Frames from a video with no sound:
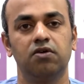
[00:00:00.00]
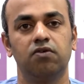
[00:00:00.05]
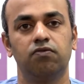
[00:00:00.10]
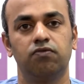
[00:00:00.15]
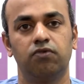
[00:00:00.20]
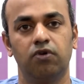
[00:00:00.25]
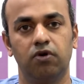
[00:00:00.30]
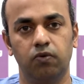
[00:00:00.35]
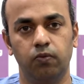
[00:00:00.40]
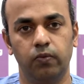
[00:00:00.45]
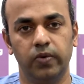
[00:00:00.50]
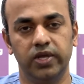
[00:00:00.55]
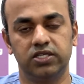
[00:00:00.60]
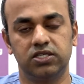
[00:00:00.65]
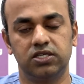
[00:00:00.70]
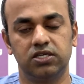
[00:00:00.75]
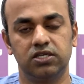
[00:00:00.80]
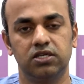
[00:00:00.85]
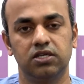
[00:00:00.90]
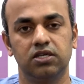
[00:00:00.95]
for
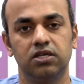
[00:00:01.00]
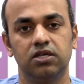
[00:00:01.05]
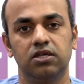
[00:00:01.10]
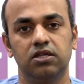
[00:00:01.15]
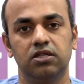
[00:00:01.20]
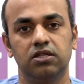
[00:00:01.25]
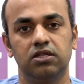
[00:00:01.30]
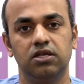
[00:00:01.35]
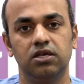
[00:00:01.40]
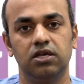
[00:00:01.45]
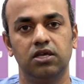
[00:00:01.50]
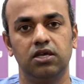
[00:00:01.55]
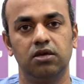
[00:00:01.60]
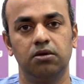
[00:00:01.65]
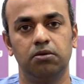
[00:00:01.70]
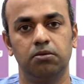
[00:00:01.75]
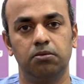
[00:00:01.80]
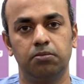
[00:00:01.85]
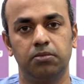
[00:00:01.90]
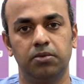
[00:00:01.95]
which
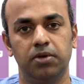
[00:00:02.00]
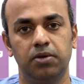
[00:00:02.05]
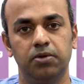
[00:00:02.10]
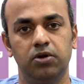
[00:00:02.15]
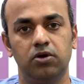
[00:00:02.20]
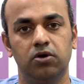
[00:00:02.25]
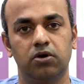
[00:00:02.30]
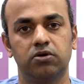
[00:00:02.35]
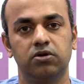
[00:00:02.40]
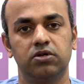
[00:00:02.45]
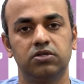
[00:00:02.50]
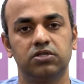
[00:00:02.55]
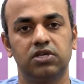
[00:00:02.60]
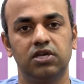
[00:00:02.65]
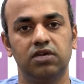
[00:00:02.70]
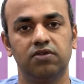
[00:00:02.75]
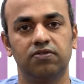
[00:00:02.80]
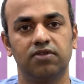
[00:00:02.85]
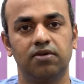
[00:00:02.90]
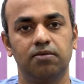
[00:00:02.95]
the baby doctors
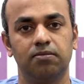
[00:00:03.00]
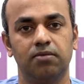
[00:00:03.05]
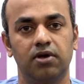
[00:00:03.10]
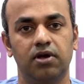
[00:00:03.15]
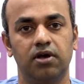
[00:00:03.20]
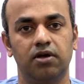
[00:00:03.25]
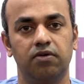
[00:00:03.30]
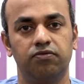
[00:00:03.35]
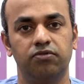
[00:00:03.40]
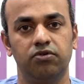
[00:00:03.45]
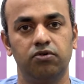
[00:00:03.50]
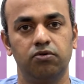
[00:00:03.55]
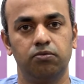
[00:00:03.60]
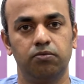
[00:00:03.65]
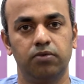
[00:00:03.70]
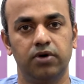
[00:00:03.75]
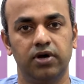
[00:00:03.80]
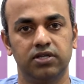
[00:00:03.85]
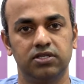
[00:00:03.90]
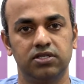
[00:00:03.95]
give some few
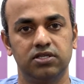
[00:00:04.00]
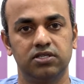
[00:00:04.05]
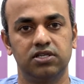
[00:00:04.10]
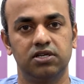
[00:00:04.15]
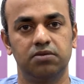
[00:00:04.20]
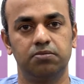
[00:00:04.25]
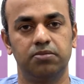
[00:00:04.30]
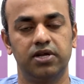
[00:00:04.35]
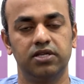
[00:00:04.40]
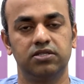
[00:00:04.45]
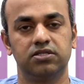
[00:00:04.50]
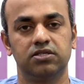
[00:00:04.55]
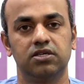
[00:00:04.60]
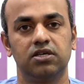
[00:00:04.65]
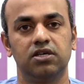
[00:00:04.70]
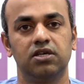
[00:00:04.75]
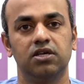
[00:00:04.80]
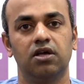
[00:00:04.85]
assisted breaths,